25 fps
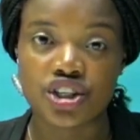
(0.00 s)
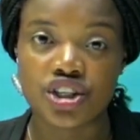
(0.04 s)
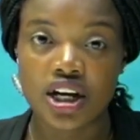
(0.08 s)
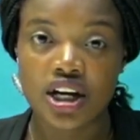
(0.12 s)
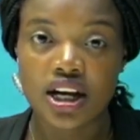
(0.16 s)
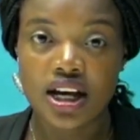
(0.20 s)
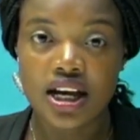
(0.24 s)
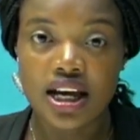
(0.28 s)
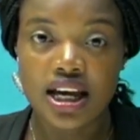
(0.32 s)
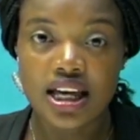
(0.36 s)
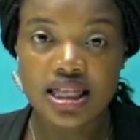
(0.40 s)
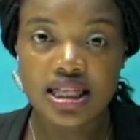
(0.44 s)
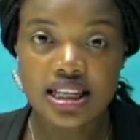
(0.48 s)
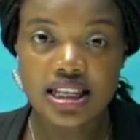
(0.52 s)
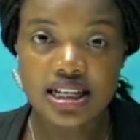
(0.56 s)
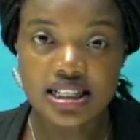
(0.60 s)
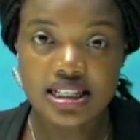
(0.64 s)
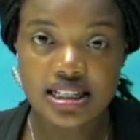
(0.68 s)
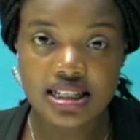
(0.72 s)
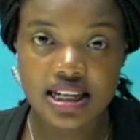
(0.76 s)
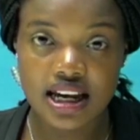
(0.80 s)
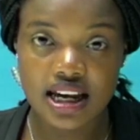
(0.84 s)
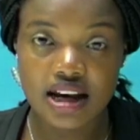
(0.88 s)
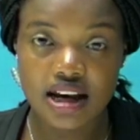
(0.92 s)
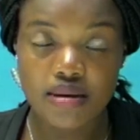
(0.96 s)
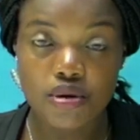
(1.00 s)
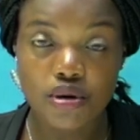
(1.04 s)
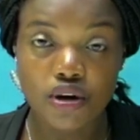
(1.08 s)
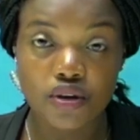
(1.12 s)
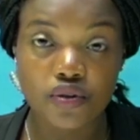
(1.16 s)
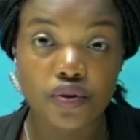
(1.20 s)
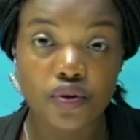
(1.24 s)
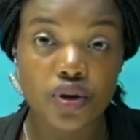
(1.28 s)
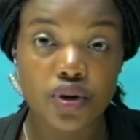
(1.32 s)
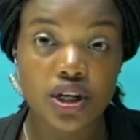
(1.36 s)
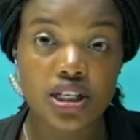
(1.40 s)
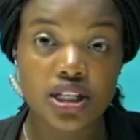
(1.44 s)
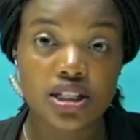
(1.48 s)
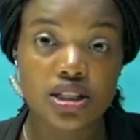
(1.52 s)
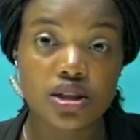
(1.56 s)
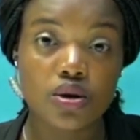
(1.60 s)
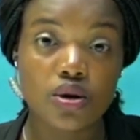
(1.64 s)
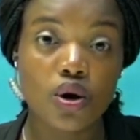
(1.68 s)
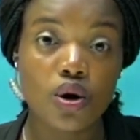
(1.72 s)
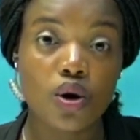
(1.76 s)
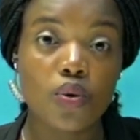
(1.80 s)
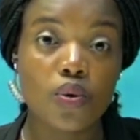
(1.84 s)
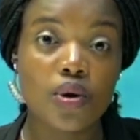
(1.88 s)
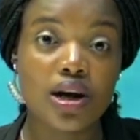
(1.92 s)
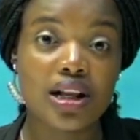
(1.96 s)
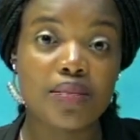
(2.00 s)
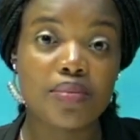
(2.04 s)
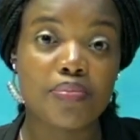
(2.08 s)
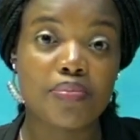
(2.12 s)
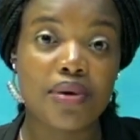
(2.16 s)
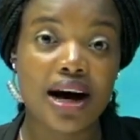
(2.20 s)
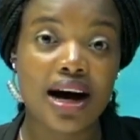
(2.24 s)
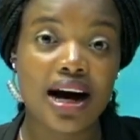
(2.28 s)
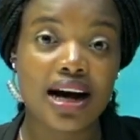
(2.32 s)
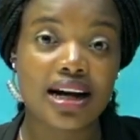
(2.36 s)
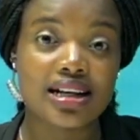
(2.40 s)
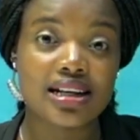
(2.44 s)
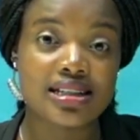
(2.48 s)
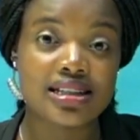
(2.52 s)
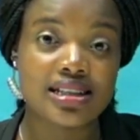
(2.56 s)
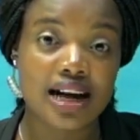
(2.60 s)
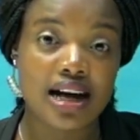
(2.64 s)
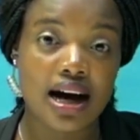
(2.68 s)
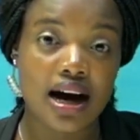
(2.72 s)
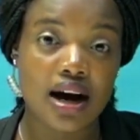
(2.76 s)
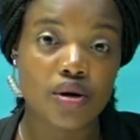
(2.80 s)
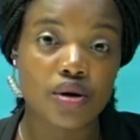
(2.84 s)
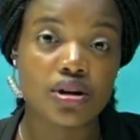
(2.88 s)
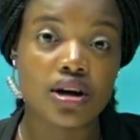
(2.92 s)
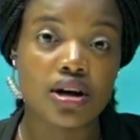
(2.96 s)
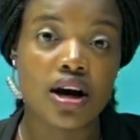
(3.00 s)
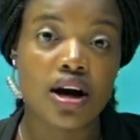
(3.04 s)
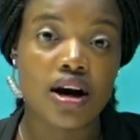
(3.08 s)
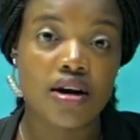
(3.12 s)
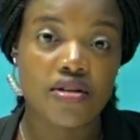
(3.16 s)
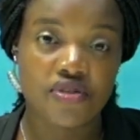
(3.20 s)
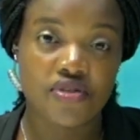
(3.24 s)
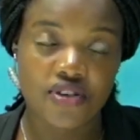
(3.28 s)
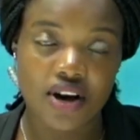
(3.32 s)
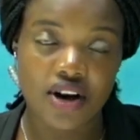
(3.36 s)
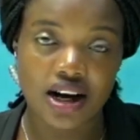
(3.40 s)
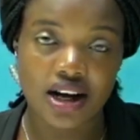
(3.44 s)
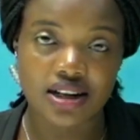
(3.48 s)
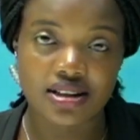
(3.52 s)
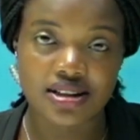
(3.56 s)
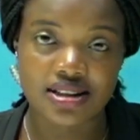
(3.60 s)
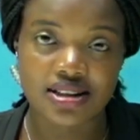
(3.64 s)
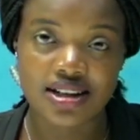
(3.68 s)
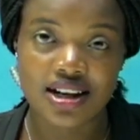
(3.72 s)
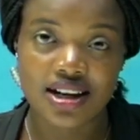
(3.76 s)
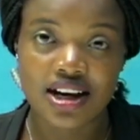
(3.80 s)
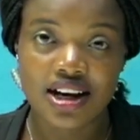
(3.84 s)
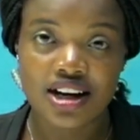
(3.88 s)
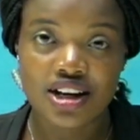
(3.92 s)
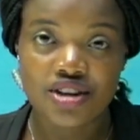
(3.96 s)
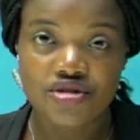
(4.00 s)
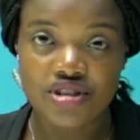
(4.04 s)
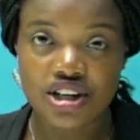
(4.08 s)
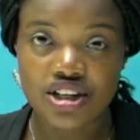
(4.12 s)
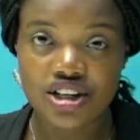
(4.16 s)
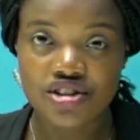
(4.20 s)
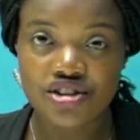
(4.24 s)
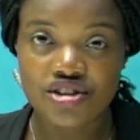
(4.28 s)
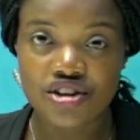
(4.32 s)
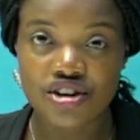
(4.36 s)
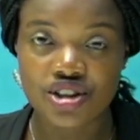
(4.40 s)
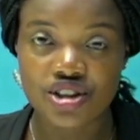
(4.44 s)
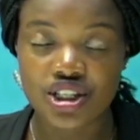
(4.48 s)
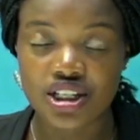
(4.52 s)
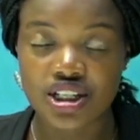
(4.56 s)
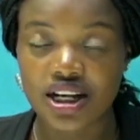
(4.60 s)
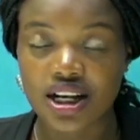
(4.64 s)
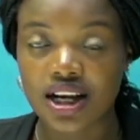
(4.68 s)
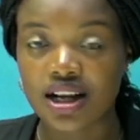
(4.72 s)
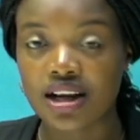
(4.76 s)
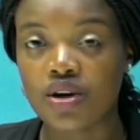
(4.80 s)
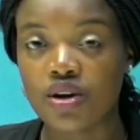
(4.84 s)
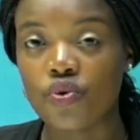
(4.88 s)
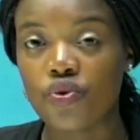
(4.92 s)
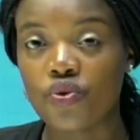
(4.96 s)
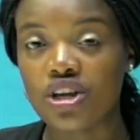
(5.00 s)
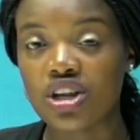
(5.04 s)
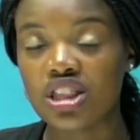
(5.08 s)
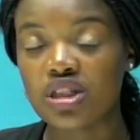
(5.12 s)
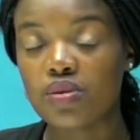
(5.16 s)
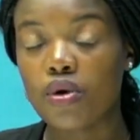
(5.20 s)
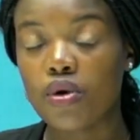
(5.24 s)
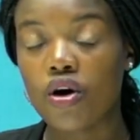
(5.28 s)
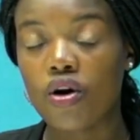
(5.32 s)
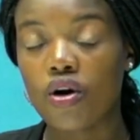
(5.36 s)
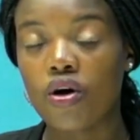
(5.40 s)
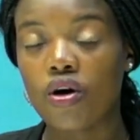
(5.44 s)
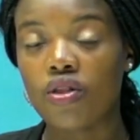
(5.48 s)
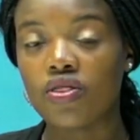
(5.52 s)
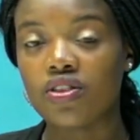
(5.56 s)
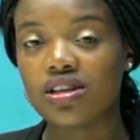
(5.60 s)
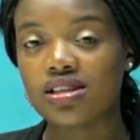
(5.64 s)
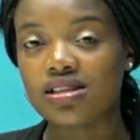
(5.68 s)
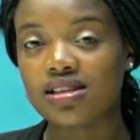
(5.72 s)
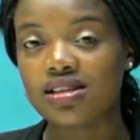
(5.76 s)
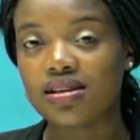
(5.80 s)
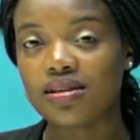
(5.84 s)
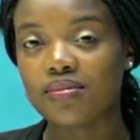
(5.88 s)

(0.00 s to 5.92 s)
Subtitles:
In this game of wits, who will back down first? Tracy Ocheng with more on the same.